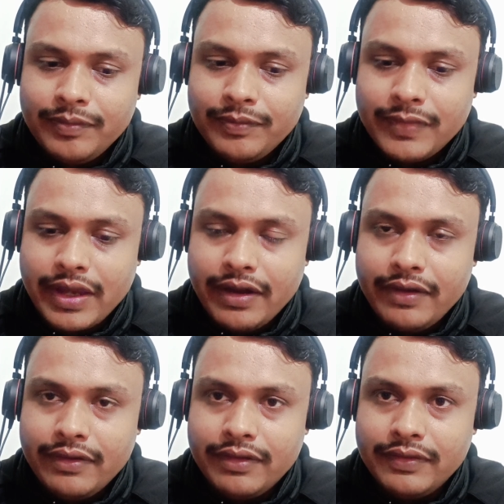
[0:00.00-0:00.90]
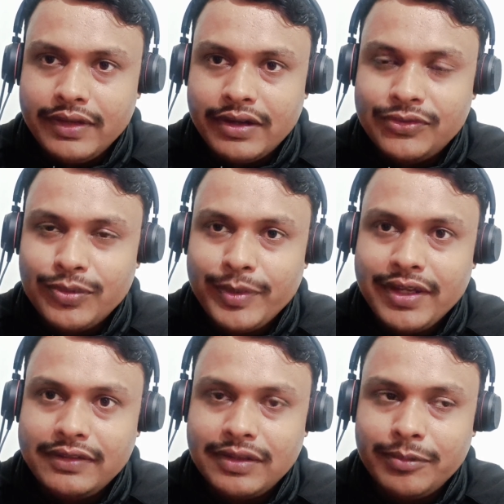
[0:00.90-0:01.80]
And there are so many
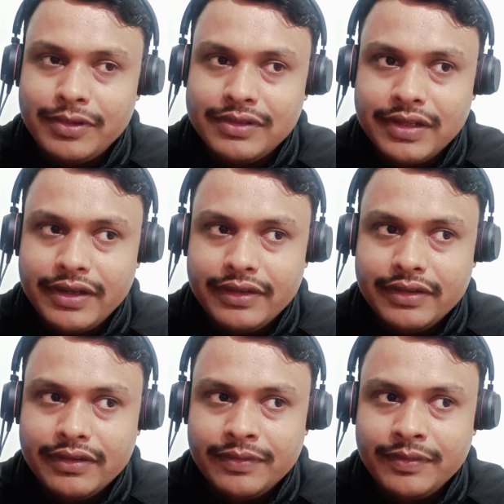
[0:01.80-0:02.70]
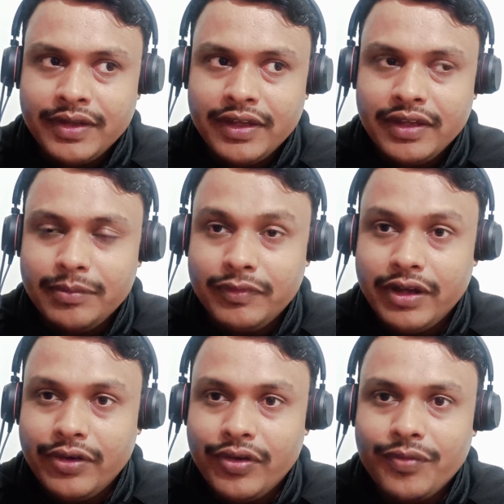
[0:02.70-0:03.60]
examples like if
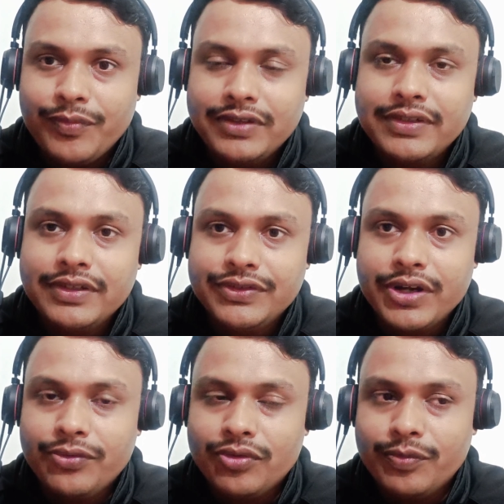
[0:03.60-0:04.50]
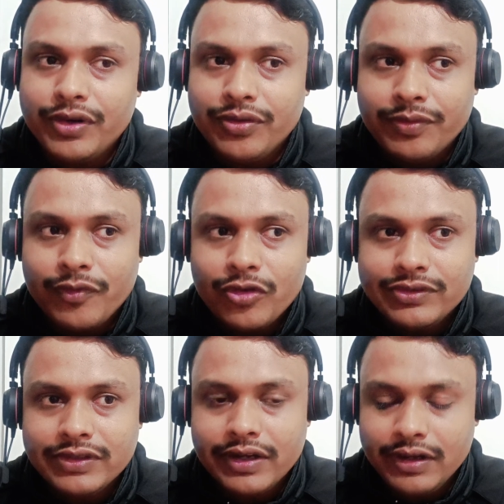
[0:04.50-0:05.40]
the unknown person is trying to open your phone
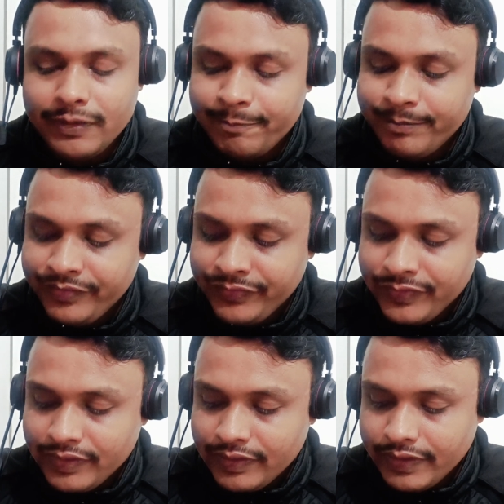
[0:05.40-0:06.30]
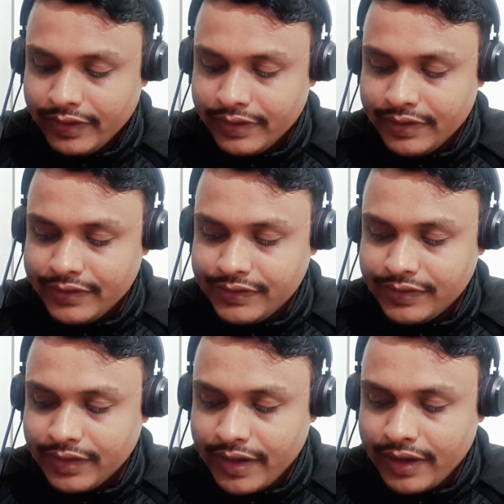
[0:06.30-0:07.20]
screen, then
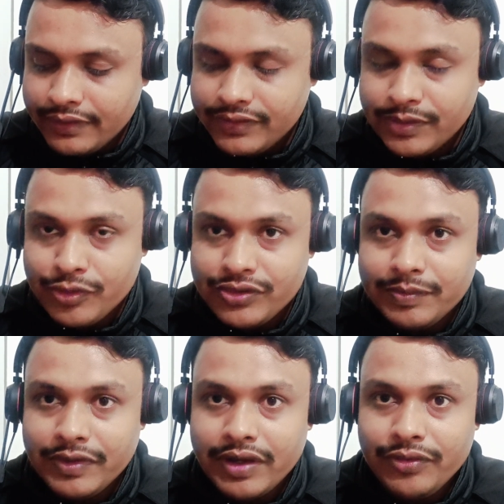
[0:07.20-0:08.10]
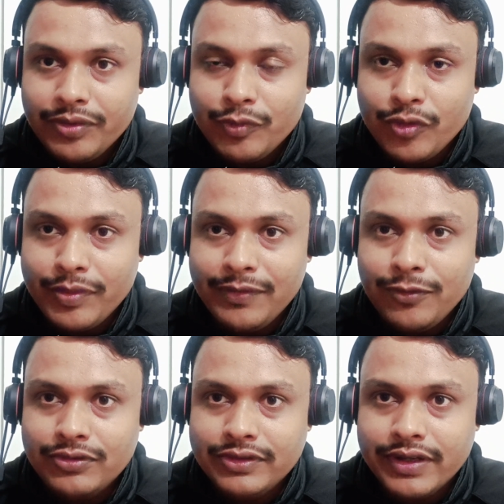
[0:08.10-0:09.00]
it's, and suppose if your mobile
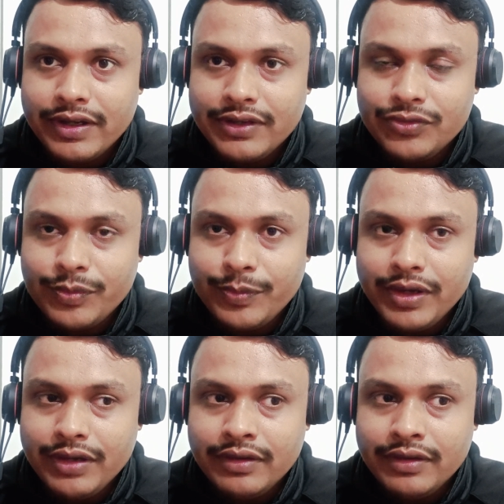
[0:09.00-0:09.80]
phone screen is opening,